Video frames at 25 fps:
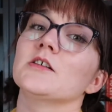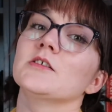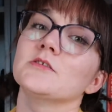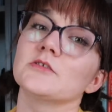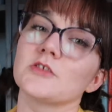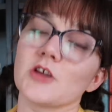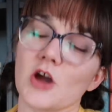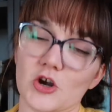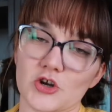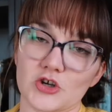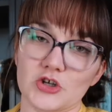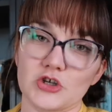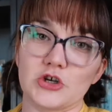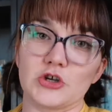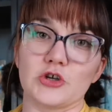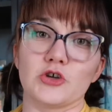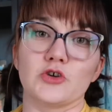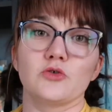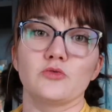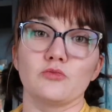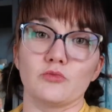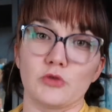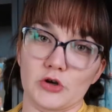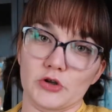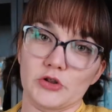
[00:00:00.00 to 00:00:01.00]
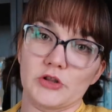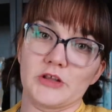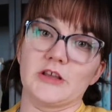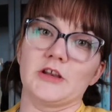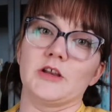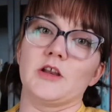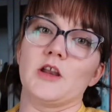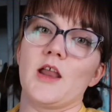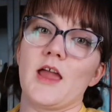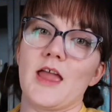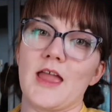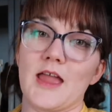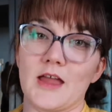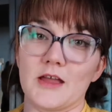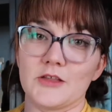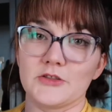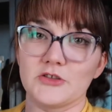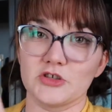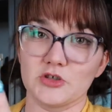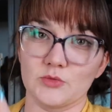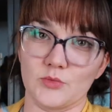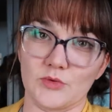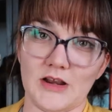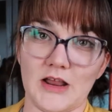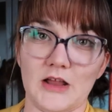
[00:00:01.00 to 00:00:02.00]
Doctor Who, Merlin, and
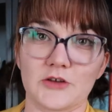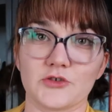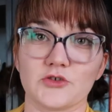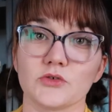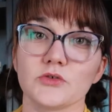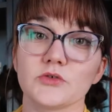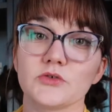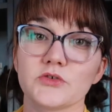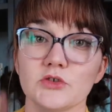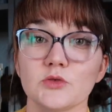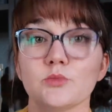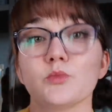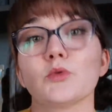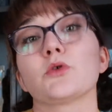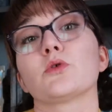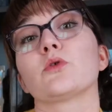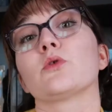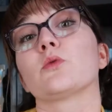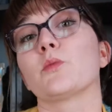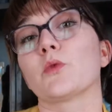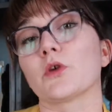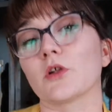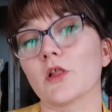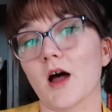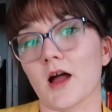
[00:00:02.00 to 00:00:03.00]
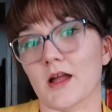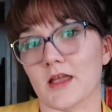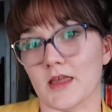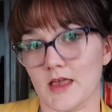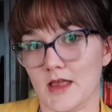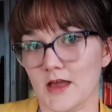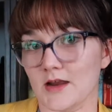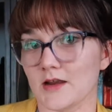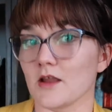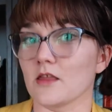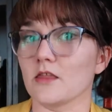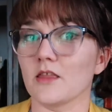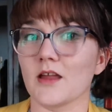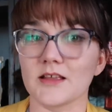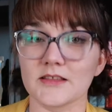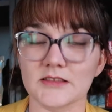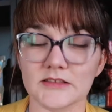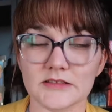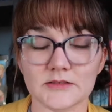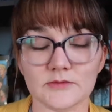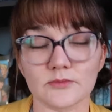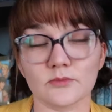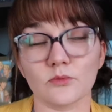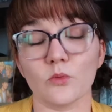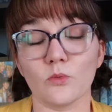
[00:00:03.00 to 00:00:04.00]
Supernatural. Super Who Murlockian.
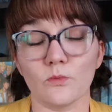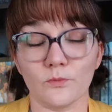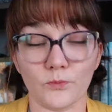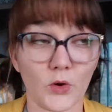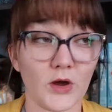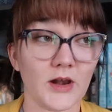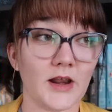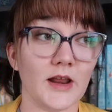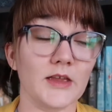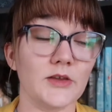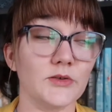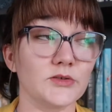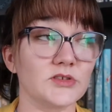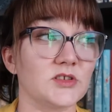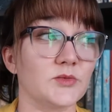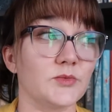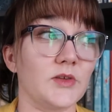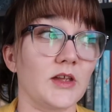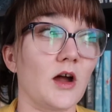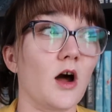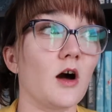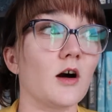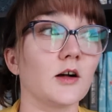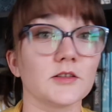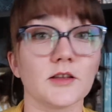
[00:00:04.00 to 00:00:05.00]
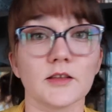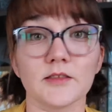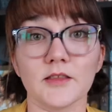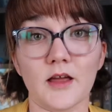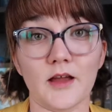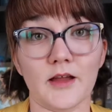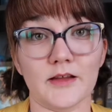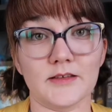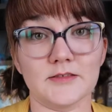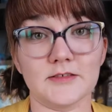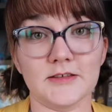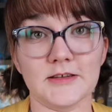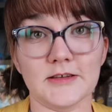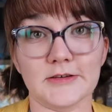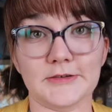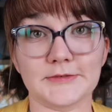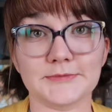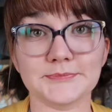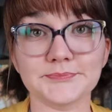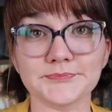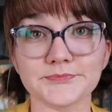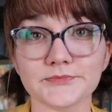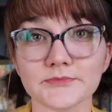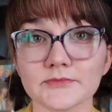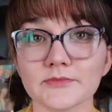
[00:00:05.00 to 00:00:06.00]
That's what I used to be called online too.
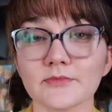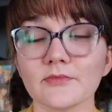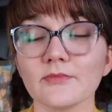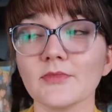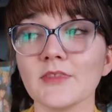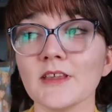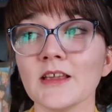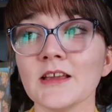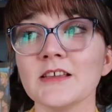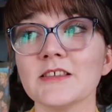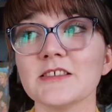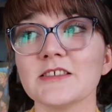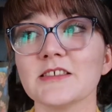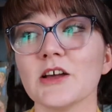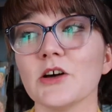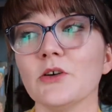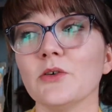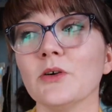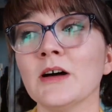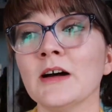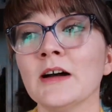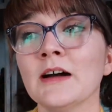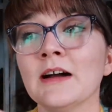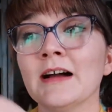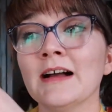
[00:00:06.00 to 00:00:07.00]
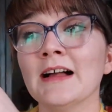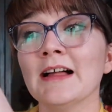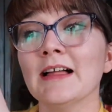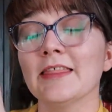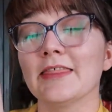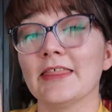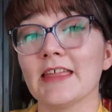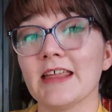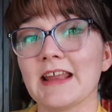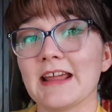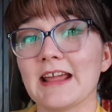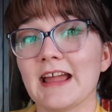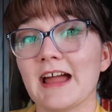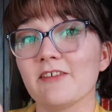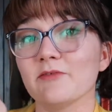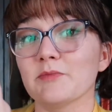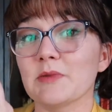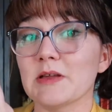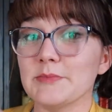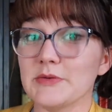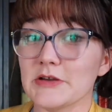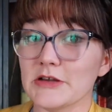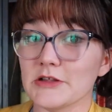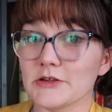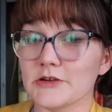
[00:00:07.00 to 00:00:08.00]
So then I have
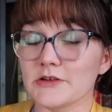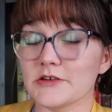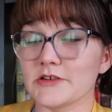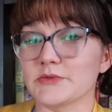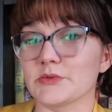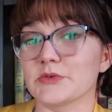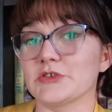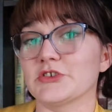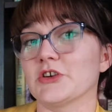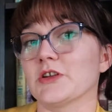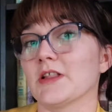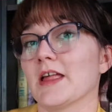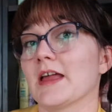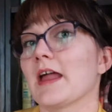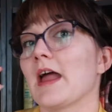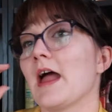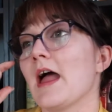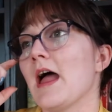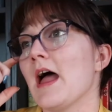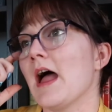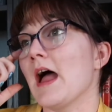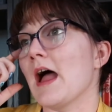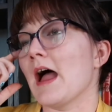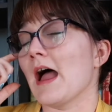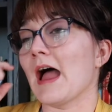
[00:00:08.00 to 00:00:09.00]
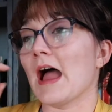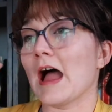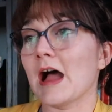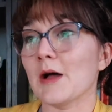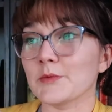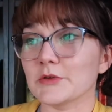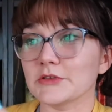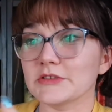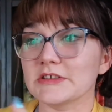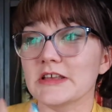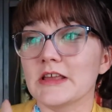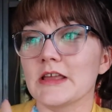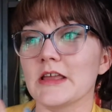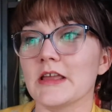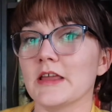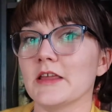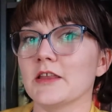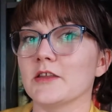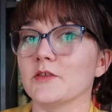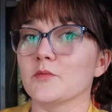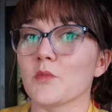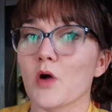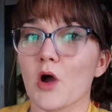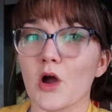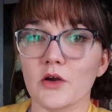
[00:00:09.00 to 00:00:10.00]
my pillars, which are like
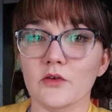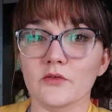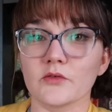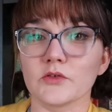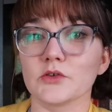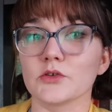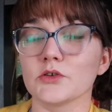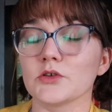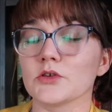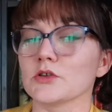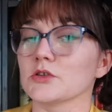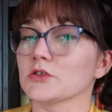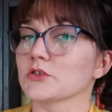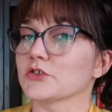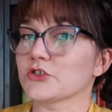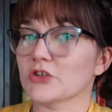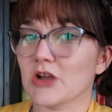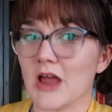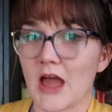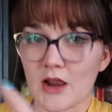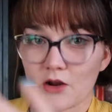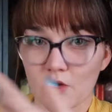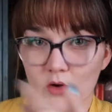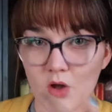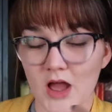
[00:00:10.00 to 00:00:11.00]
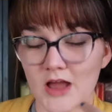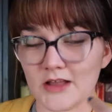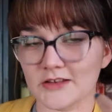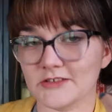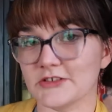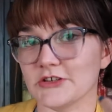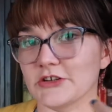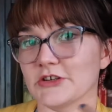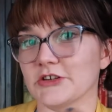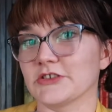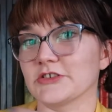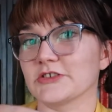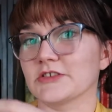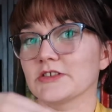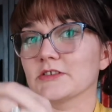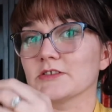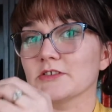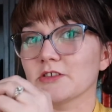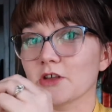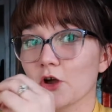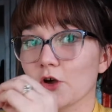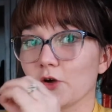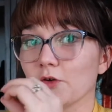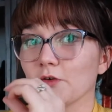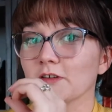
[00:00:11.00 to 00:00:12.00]
Hamilton, Marvel, Shadowhunters.
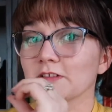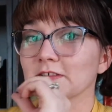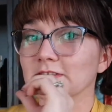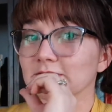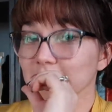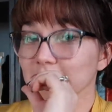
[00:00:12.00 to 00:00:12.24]
So